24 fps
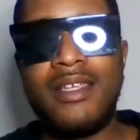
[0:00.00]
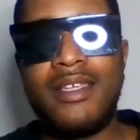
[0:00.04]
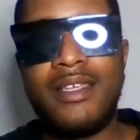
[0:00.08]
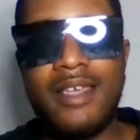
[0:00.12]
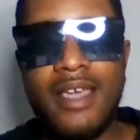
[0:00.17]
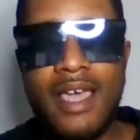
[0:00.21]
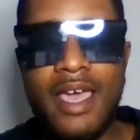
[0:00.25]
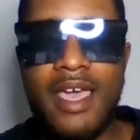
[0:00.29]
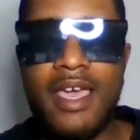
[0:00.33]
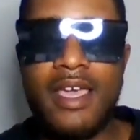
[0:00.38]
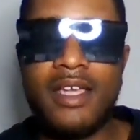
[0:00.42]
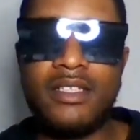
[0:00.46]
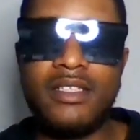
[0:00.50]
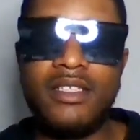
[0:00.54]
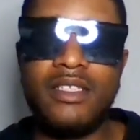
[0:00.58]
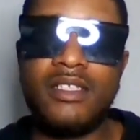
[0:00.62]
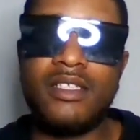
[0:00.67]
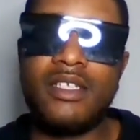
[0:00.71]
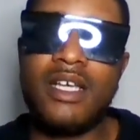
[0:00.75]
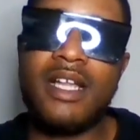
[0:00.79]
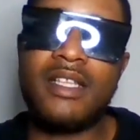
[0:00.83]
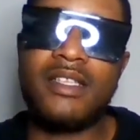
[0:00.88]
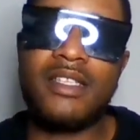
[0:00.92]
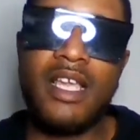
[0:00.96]
Gang,
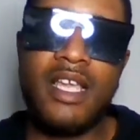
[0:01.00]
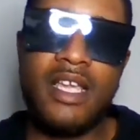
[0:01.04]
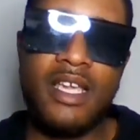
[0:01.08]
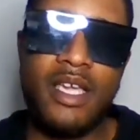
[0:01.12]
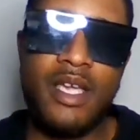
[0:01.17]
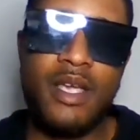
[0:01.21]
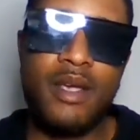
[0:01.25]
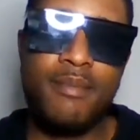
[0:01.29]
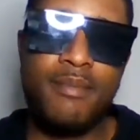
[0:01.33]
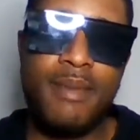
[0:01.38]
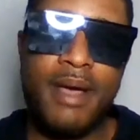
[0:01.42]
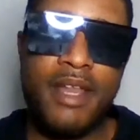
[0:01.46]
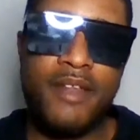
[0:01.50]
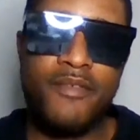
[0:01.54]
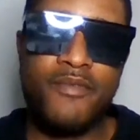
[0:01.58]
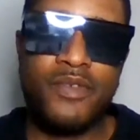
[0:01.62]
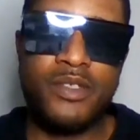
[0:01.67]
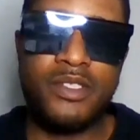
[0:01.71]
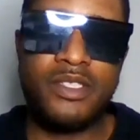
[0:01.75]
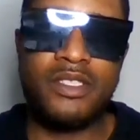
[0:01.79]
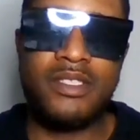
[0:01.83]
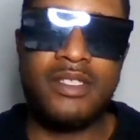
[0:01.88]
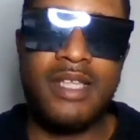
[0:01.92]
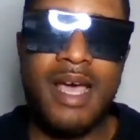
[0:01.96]
look, I thank everybody
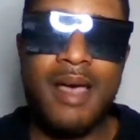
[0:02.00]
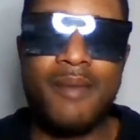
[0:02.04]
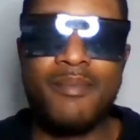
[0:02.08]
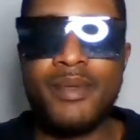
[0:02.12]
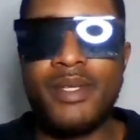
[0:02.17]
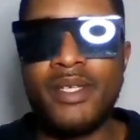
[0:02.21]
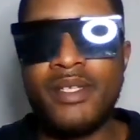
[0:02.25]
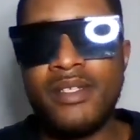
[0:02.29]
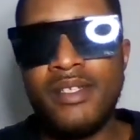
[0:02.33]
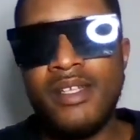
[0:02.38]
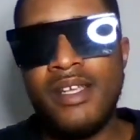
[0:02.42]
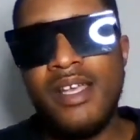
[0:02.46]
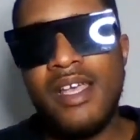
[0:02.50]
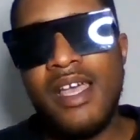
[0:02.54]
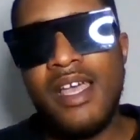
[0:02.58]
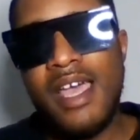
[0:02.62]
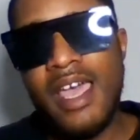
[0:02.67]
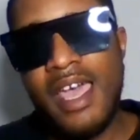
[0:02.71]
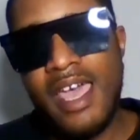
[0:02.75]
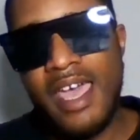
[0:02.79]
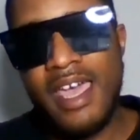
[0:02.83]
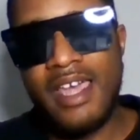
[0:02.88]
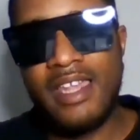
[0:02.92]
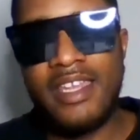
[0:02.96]
for stopping
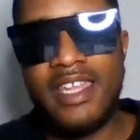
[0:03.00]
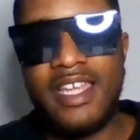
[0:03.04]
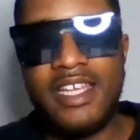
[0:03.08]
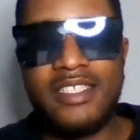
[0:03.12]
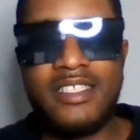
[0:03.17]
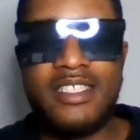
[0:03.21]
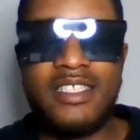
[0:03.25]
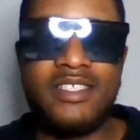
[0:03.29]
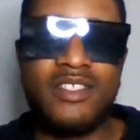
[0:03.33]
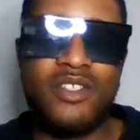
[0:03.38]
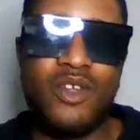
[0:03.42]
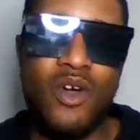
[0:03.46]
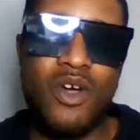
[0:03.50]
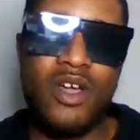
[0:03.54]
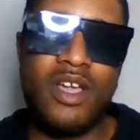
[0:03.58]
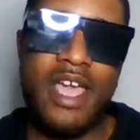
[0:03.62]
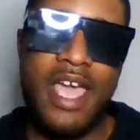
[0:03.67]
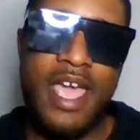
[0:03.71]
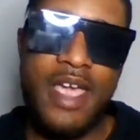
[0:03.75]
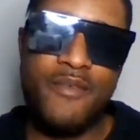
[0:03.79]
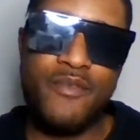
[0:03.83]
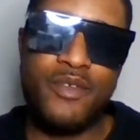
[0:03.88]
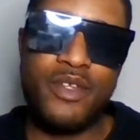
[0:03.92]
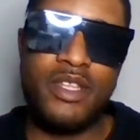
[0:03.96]
at Let's
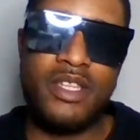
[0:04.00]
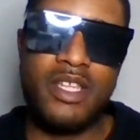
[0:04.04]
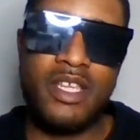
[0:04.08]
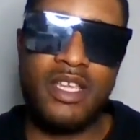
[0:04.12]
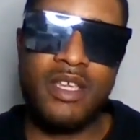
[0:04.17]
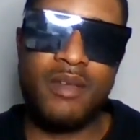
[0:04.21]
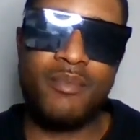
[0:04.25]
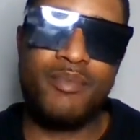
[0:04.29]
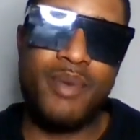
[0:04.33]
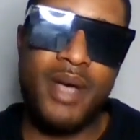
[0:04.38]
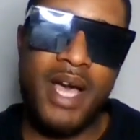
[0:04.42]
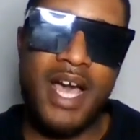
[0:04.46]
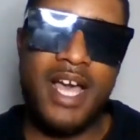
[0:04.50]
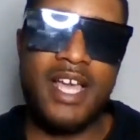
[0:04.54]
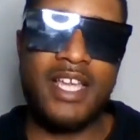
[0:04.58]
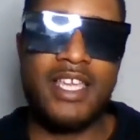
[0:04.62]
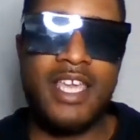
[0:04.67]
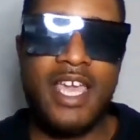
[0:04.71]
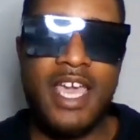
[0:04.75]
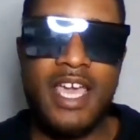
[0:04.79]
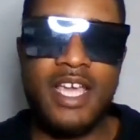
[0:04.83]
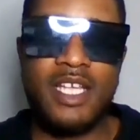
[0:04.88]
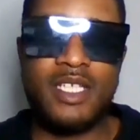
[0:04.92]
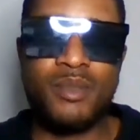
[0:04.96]
Talk Everything
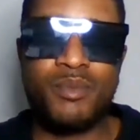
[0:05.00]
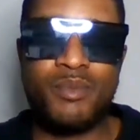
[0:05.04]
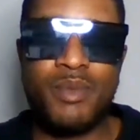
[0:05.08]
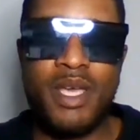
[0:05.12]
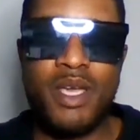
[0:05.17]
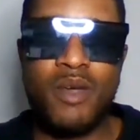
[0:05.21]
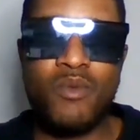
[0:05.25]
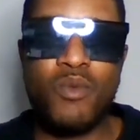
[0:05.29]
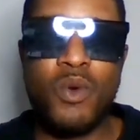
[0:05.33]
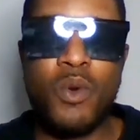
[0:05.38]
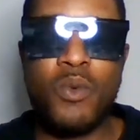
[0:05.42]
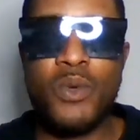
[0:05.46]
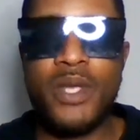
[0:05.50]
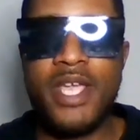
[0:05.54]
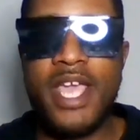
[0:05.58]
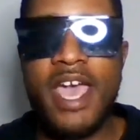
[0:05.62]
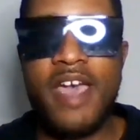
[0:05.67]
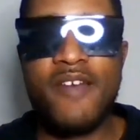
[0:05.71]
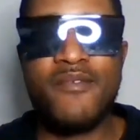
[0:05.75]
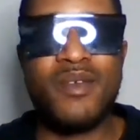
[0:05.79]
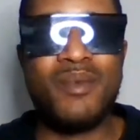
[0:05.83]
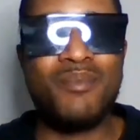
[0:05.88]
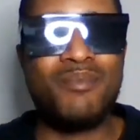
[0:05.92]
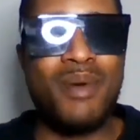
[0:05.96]
podcast, man, where we
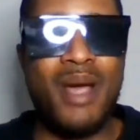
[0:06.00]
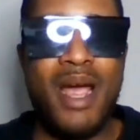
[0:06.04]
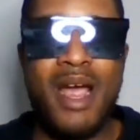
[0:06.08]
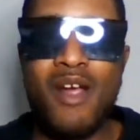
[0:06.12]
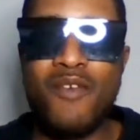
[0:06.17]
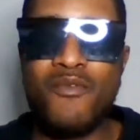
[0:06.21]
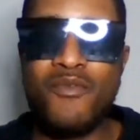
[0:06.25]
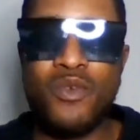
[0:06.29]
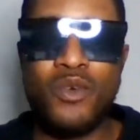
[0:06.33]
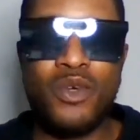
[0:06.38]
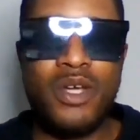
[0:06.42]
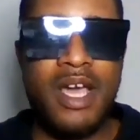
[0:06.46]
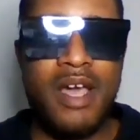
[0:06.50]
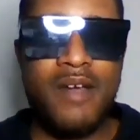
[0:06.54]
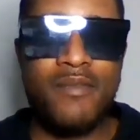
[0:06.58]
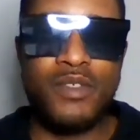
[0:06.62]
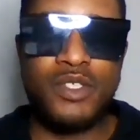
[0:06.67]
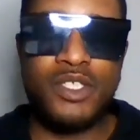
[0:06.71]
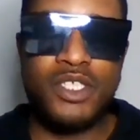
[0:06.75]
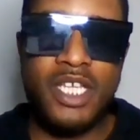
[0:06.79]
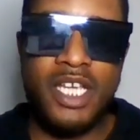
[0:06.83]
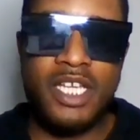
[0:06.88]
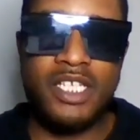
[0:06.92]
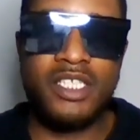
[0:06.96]
having powerful
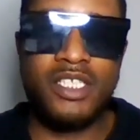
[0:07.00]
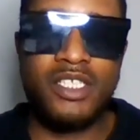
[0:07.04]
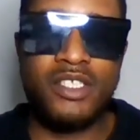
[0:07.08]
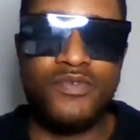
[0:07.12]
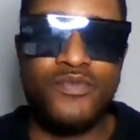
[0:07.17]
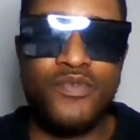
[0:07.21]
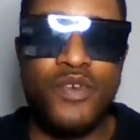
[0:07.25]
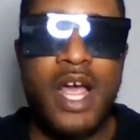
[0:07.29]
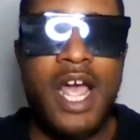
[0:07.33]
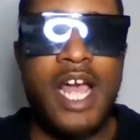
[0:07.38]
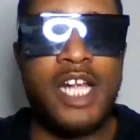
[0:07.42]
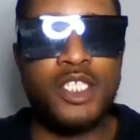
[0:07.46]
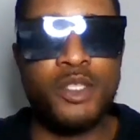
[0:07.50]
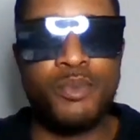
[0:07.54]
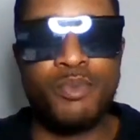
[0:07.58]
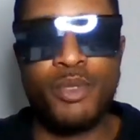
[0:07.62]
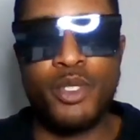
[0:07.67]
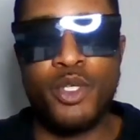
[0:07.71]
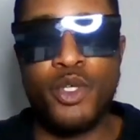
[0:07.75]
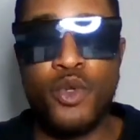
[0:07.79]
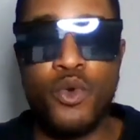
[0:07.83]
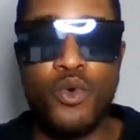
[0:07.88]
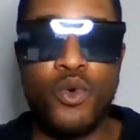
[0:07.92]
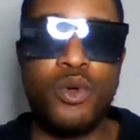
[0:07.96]
conversations for
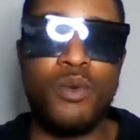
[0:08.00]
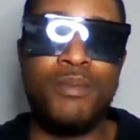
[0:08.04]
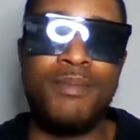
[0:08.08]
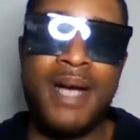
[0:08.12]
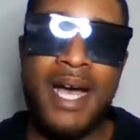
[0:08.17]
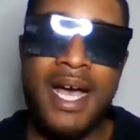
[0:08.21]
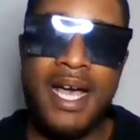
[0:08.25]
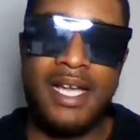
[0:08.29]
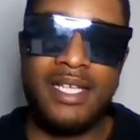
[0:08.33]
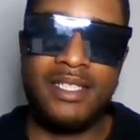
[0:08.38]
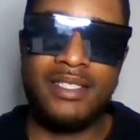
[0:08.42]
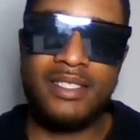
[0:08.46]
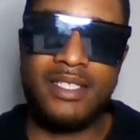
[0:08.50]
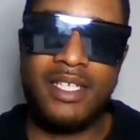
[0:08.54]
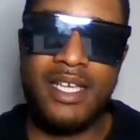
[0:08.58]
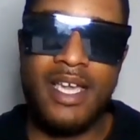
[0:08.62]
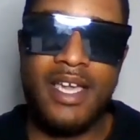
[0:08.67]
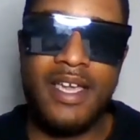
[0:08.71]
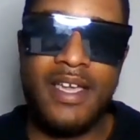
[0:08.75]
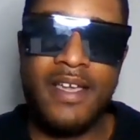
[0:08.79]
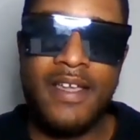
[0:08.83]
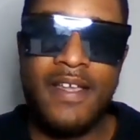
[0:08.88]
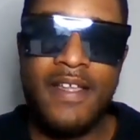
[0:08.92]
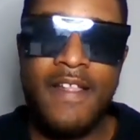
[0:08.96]
entrepreneurial minds,
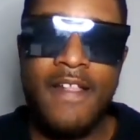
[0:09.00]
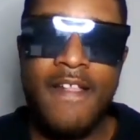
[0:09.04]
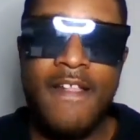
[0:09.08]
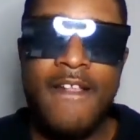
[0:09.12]
gang.